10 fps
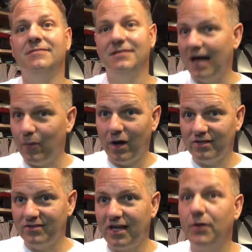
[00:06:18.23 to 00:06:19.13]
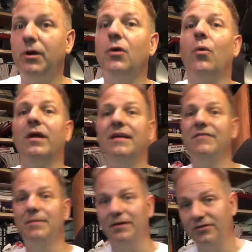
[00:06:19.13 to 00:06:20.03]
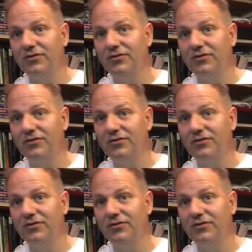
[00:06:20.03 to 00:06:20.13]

not watch the second one or give them a